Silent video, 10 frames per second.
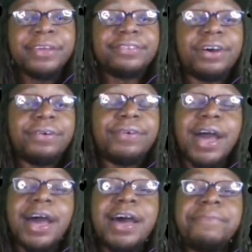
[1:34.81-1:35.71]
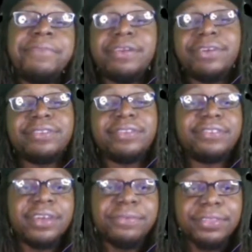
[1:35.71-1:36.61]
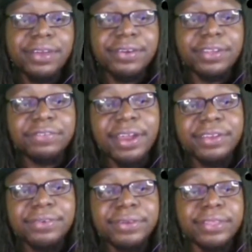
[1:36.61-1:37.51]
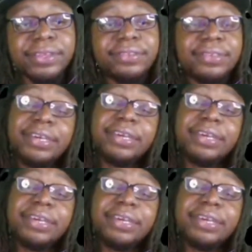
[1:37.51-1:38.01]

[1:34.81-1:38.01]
So I'm interested in seeing what they're gonna try to do with this.